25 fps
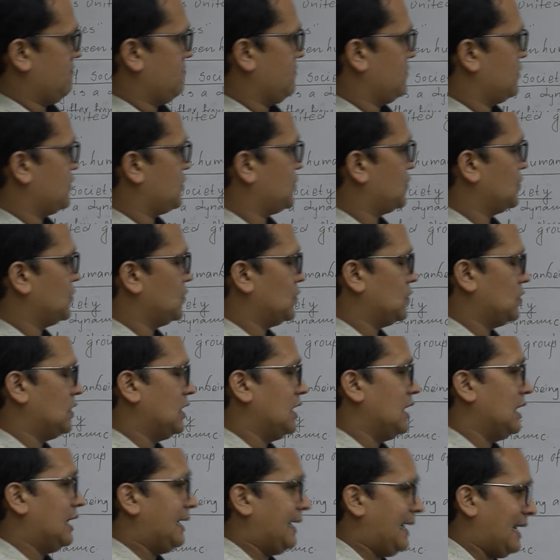So
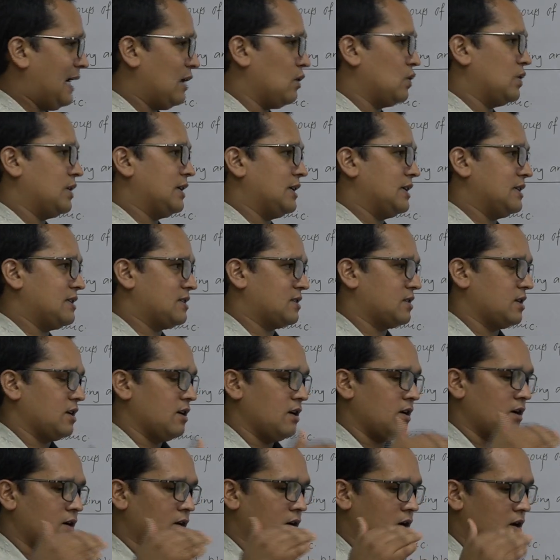nowadays
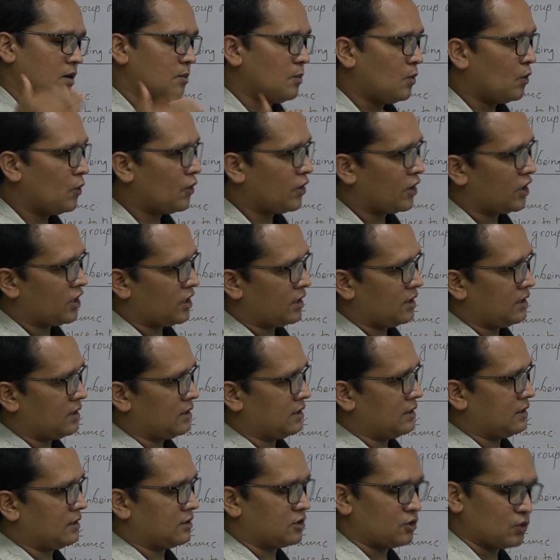modern
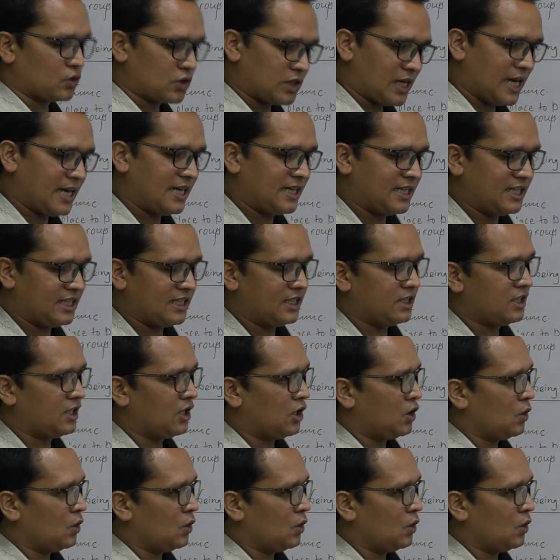society,